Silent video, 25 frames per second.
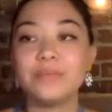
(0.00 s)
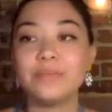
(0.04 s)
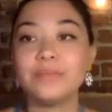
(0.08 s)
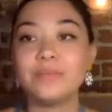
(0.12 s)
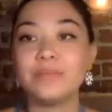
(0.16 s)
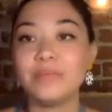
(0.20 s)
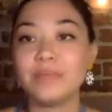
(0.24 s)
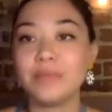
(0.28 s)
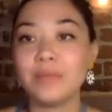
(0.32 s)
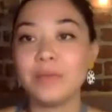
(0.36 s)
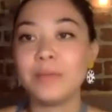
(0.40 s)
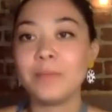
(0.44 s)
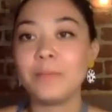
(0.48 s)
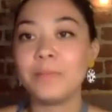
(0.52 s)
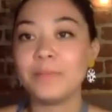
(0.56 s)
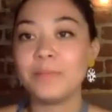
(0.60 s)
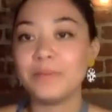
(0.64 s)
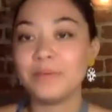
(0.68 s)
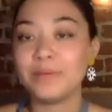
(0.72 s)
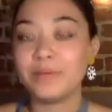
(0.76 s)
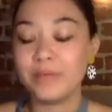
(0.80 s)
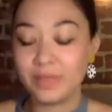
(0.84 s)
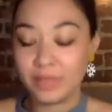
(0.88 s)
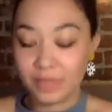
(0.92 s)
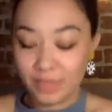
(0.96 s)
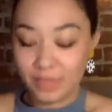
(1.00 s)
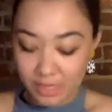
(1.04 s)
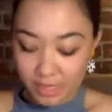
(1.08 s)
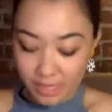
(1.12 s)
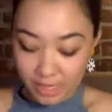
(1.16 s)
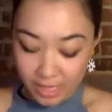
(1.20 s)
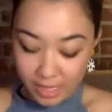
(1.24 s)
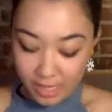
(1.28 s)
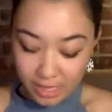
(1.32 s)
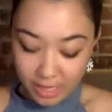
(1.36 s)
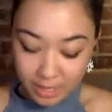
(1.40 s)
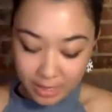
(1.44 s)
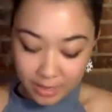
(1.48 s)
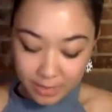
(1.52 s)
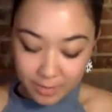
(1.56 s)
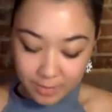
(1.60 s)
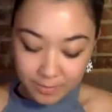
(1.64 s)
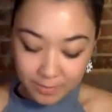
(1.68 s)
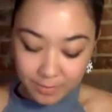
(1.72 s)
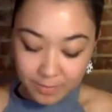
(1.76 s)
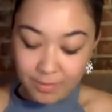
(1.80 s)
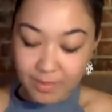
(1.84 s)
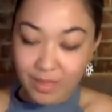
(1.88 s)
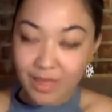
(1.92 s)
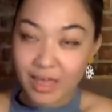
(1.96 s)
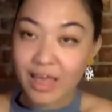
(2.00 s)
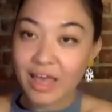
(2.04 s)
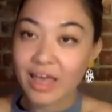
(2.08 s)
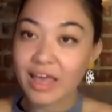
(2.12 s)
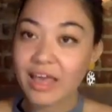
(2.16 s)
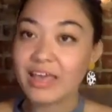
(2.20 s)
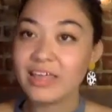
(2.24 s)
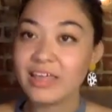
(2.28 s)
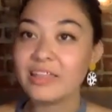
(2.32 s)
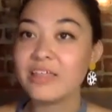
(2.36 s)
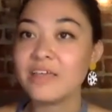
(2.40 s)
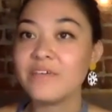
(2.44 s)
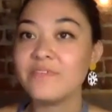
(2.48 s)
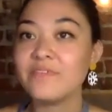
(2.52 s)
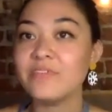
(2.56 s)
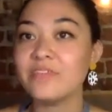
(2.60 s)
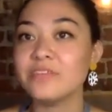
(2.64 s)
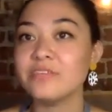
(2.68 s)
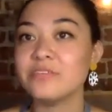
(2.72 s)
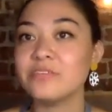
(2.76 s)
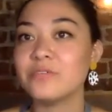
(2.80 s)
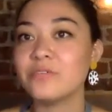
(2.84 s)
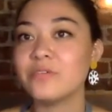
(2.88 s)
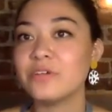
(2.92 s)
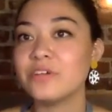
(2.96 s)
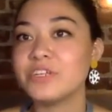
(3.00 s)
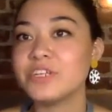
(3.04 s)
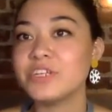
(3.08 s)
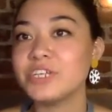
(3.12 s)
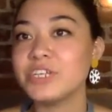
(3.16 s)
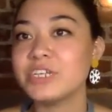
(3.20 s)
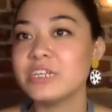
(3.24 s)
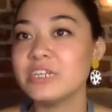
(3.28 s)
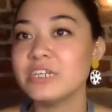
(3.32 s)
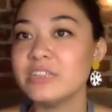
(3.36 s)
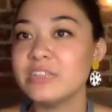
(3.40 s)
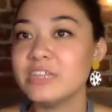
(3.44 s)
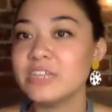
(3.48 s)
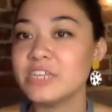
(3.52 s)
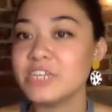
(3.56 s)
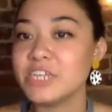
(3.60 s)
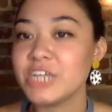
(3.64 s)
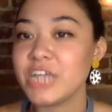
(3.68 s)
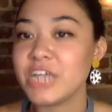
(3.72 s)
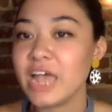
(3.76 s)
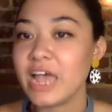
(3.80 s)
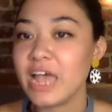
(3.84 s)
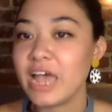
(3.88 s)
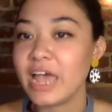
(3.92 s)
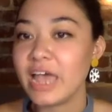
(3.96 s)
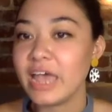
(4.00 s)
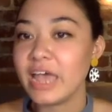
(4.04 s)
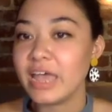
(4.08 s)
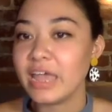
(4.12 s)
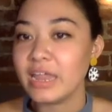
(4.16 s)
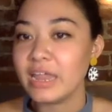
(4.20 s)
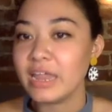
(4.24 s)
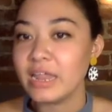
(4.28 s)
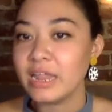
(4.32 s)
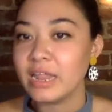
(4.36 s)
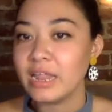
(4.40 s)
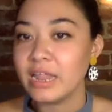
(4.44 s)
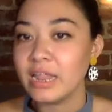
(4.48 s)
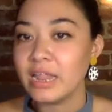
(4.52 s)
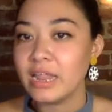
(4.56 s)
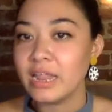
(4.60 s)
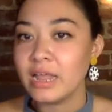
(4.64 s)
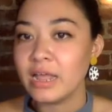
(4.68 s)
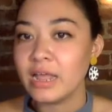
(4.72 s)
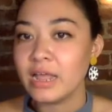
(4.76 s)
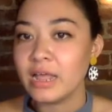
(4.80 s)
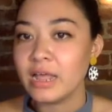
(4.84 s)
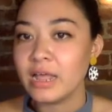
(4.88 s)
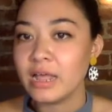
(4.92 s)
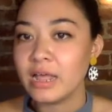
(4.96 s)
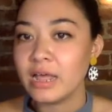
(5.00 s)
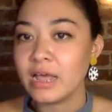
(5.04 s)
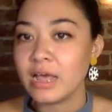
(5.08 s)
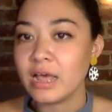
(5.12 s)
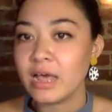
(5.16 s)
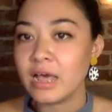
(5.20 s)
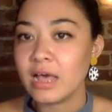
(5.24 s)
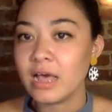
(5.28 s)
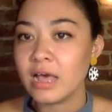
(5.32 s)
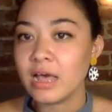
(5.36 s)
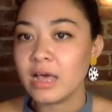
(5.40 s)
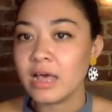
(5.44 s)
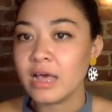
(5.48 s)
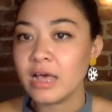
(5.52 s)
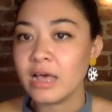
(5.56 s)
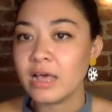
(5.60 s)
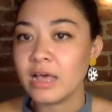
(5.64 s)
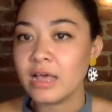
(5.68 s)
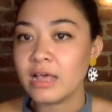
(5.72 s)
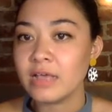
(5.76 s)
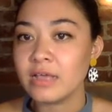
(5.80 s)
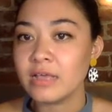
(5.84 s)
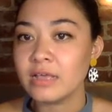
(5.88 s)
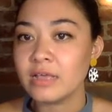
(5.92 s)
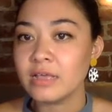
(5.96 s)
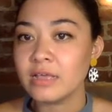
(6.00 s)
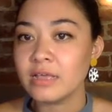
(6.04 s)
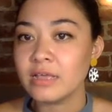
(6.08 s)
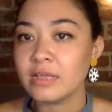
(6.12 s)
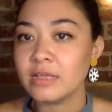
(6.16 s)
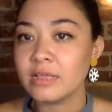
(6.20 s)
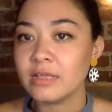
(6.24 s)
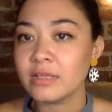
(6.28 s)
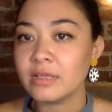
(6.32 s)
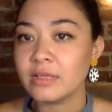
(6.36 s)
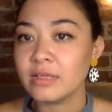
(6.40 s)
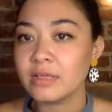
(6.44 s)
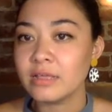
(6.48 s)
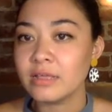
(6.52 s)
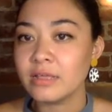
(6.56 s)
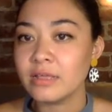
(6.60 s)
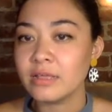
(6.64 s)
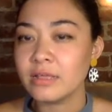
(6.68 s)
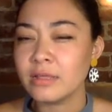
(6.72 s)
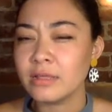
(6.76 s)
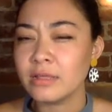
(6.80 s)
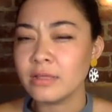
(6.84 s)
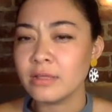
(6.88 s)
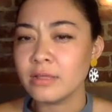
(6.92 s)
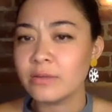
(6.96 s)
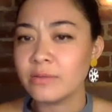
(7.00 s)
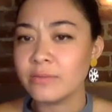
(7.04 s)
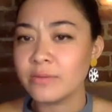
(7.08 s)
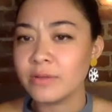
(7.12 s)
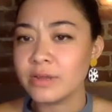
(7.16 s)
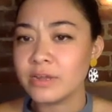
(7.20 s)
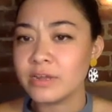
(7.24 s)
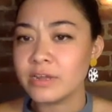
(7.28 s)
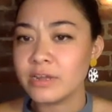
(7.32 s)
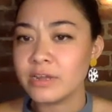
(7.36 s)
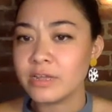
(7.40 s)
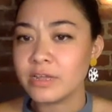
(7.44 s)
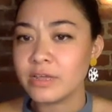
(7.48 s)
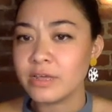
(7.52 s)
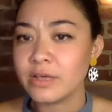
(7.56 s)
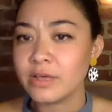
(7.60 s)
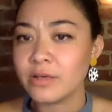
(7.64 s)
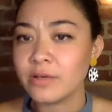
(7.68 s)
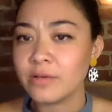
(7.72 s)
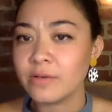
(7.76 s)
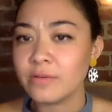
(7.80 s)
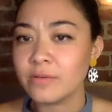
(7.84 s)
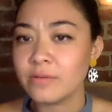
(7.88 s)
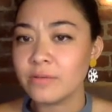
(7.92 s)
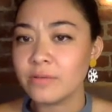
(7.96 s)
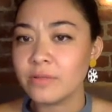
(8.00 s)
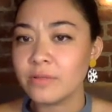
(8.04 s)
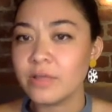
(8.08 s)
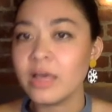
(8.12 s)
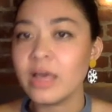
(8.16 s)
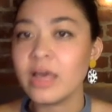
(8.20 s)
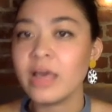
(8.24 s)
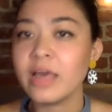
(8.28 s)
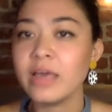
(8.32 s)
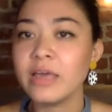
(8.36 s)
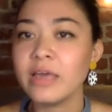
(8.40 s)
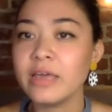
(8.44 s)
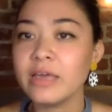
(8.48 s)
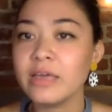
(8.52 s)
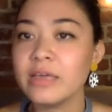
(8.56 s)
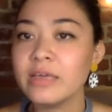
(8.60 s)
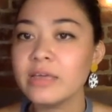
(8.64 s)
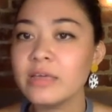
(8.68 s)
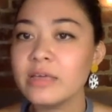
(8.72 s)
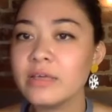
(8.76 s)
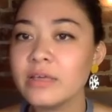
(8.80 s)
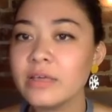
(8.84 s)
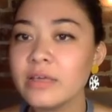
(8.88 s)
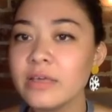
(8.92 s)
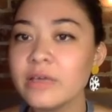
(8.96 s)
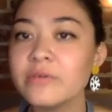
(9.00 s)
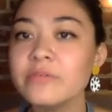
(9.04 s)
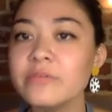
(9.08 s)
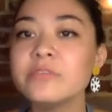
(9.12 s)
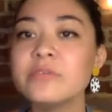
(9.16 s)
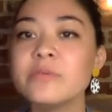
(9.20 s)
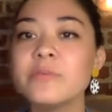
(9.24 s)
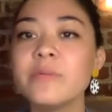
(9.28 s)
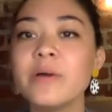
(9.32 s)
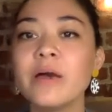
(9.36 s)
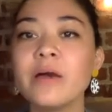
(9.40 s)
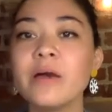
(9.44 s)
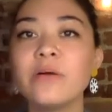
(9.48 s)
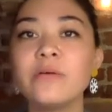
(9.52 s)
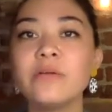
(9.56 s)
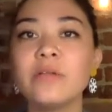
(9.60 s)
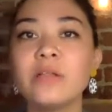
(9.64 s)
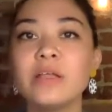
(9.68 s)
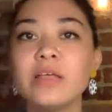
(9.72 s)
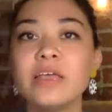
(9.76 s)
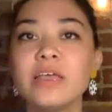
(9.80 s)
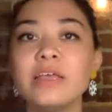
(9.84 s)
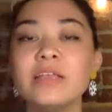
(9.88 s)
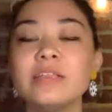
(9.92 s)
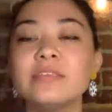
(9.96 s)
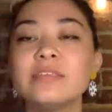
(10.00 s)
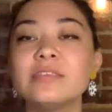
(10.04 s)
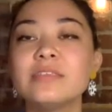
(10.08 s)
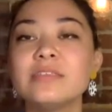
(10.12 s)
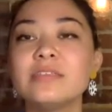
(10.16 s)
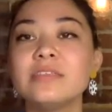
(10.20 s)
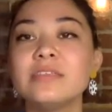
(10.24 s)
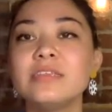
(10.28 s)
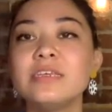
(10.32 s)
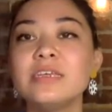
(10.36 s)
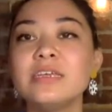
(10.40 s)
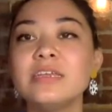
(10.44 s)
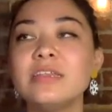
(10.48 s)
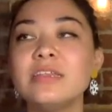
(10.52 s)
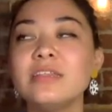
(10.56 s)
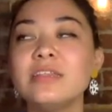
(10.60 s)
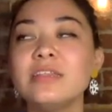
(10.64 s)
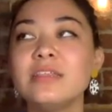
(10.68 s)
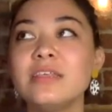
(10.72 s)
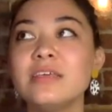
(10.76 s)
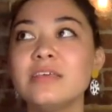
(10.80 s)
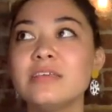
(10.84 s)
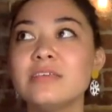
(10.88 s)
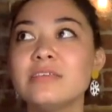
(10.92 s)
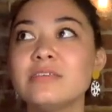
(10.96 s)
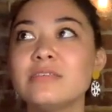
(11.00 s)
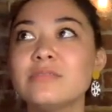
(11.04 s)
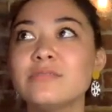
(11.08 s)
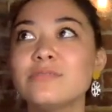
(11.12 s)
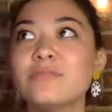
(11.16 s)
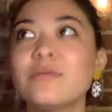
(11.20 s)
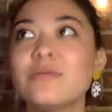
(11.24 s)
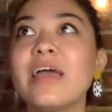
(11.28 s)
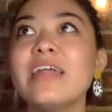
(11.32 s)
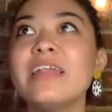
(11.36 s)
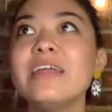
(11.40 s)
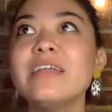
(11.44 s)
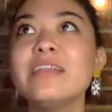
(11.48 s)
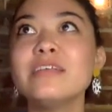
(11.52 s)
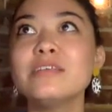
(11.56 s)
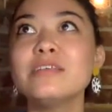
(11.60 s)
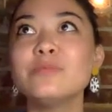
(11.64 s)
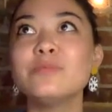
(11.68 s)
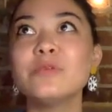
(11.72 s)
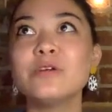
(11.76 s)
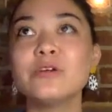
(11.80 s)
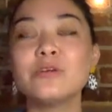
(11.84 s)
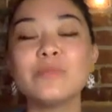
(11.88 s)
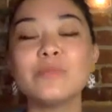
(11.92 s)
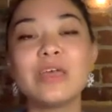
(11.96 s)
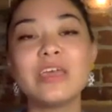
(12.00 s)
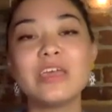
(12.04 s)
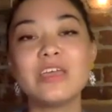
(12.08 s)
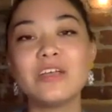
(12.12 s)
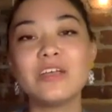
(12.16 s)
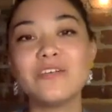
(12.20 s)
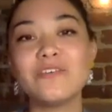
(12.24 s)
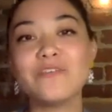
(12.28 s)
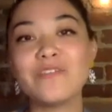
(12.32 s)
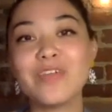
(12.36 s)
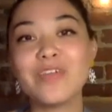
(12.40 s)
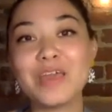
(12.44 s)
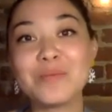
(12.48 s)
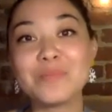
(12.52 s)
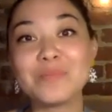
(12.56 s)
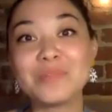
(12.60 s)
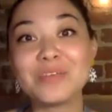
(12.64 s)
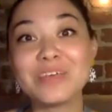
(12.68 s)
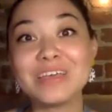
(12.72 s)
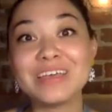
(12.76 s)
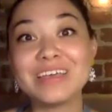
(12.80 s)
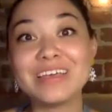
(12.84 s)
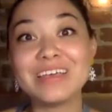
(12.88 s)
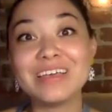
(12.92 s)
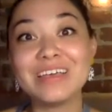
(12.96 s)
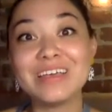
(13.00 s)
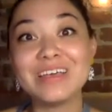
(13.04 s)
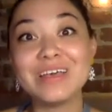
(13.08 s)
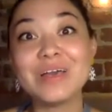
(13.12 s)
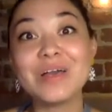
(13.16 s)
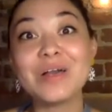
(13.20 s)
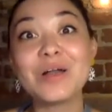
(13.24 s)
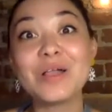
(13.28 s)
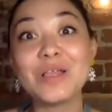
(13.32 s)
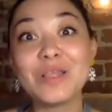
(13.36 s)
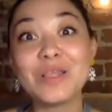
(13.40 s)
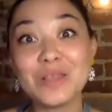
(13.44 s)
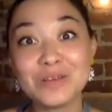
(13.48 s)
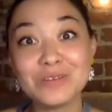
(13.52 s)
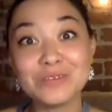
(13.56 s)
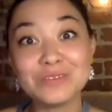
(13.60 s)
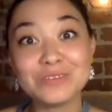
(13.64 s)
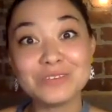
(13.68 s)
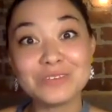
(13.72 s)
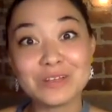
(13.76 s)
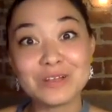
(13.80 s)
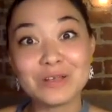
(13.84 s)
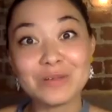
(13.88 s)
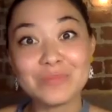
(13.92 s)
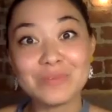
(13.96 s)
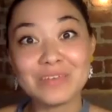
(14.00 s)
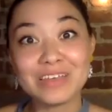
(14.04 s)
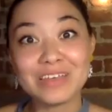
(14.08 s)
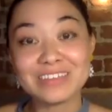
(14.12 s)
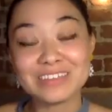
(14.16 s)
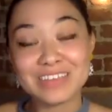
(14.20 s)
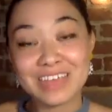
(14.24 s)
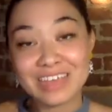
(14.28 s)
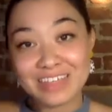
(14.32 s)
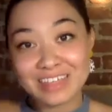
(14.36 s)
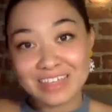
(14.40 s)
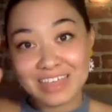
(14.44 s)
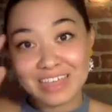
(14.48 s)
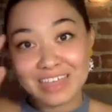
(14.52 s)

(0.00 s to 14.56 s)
Yep. I love this question in the chat. Uh, where did it go? It was about did this writing this book make your family closer? Because I think